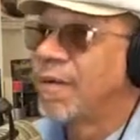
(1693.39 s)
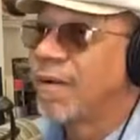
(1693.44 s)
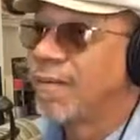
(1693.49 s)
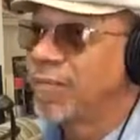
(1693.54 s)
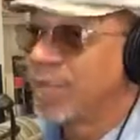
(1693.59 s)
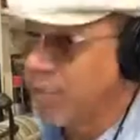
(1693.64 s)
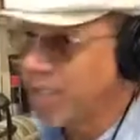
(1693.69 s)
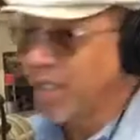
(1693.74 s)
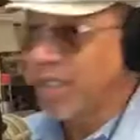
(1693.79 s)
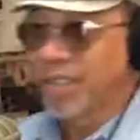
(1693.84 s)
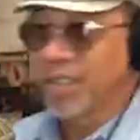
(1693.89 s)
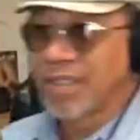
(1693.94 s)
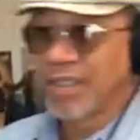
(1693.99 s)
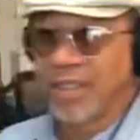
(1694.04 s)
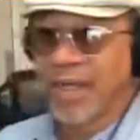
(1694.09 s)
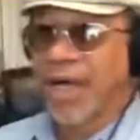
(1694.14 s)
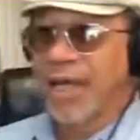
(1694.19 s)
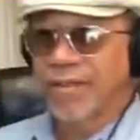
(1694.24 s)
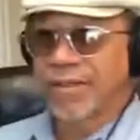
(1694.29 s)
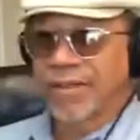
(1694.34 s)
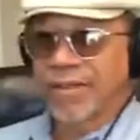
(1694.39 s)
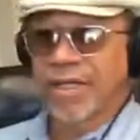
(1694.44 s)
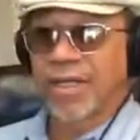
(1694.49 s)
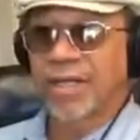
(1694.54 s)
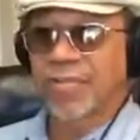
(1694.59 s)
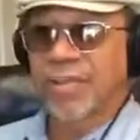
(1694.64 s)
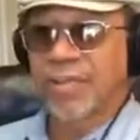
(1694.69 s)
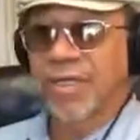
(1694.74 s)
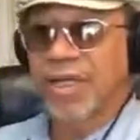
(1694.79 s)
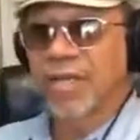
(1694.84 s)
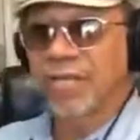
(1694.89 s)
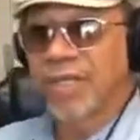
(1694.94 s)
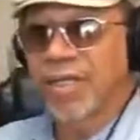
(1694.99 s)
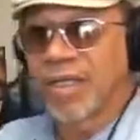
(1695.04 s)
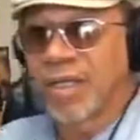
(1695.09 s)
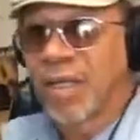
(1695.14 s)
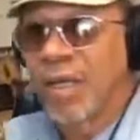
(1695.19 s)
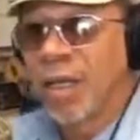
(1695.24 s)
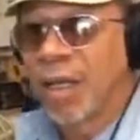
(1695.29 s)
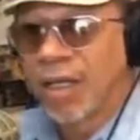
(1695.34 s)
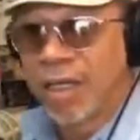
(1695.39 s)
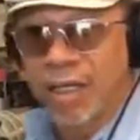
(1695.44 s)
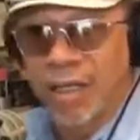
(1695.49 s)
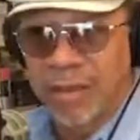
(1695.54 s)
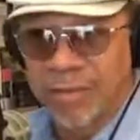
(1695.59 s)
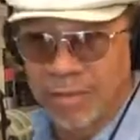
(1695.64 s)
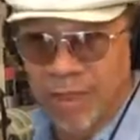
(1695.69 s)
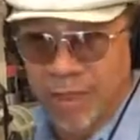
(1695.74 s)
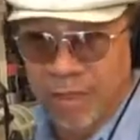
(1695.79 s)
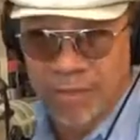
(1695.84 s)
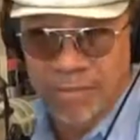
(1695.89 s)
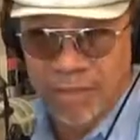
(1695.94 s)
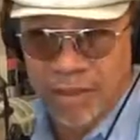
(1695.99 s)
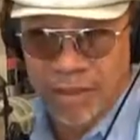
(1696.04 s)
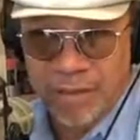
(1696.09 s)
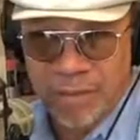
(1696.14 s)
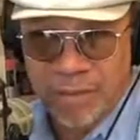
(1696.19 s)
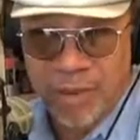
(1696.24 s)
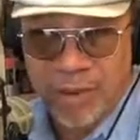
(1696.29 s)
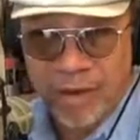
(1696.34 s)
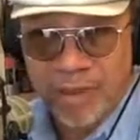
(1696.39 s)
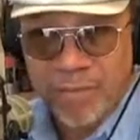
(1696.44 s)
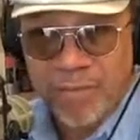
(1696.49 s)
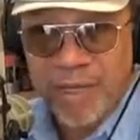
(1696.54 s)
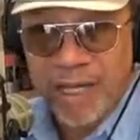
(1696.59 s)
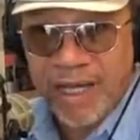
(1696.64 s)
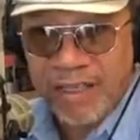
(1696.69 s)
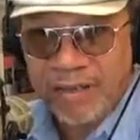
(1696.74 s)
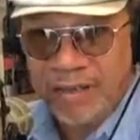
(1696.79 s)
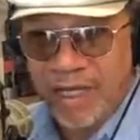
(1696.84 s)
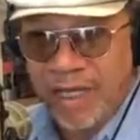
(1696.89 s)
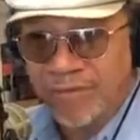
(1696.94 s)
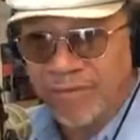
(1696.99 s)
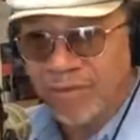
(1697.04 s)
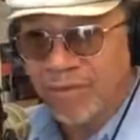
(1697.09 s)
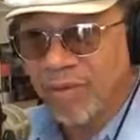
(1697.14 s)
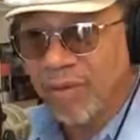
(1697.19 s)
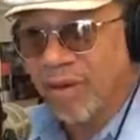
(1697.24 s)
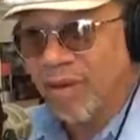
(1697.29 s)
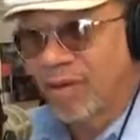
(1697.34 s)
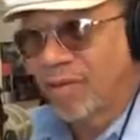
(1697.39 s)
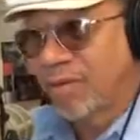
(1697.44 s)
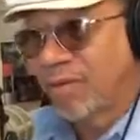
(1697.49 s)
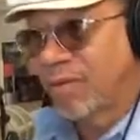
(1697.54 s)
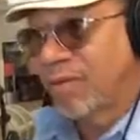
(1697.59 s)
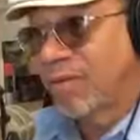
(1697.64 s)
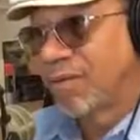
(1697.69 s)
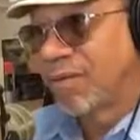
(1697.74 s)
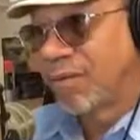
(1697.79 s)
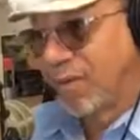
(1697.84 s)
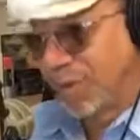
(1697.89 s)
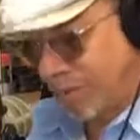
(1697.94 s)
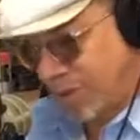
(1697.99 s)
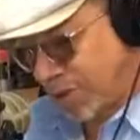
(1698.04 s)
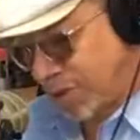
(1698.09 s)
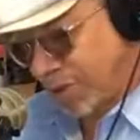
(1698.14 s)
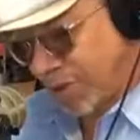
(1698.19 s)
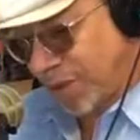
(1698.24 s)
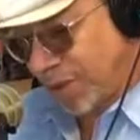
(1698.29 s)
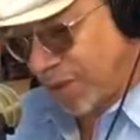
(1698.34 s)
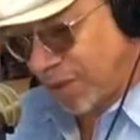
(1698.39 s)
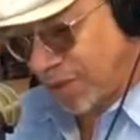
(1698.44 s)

Particularly now that they're becoming, they're quarterbacks after all. Used to be